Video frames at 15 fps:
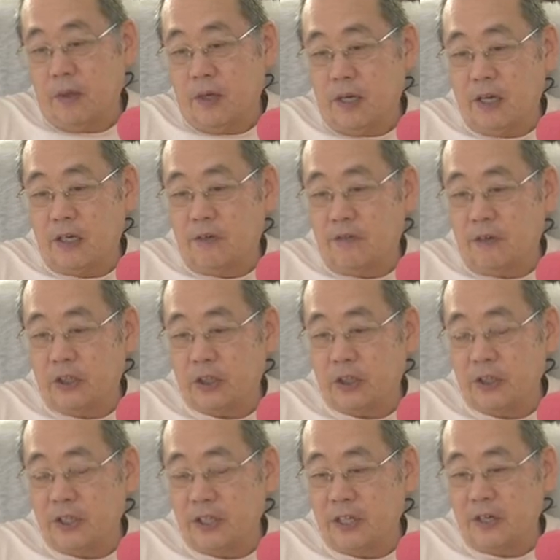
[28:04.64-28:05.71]
And
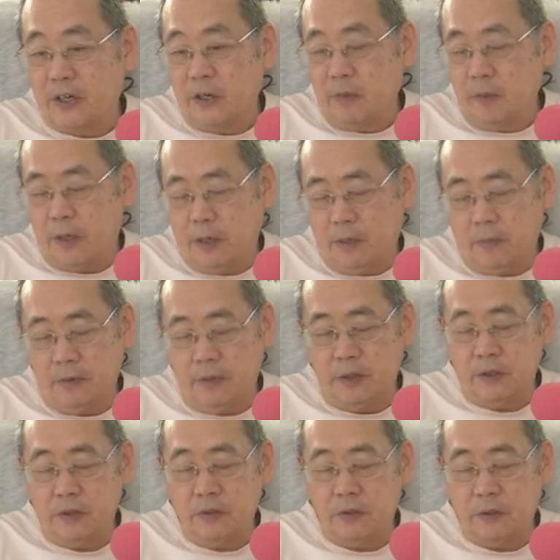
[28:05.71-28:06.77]
eventually they can help
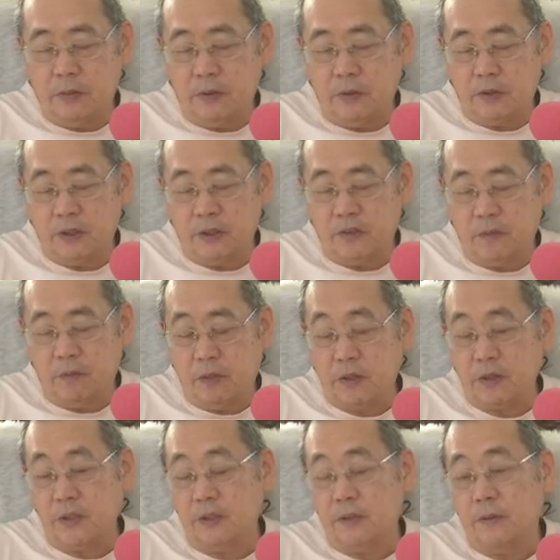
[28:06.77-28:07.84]
lead to the process of
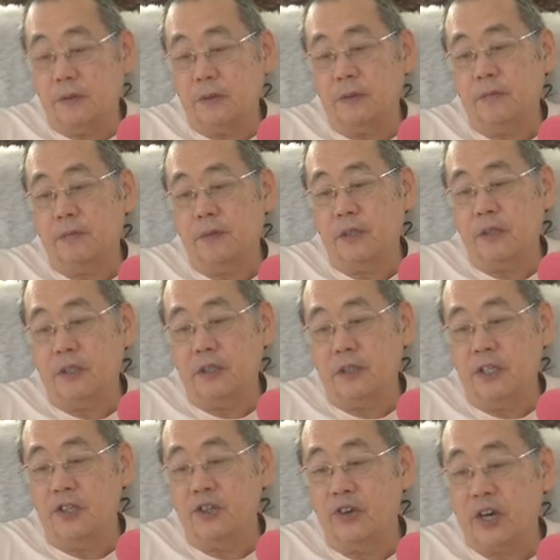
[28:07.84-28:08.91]
bhakti in an
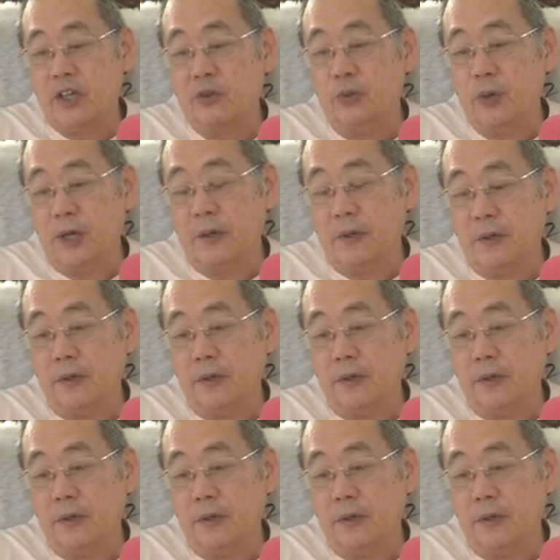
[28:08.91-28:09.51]
indirect way.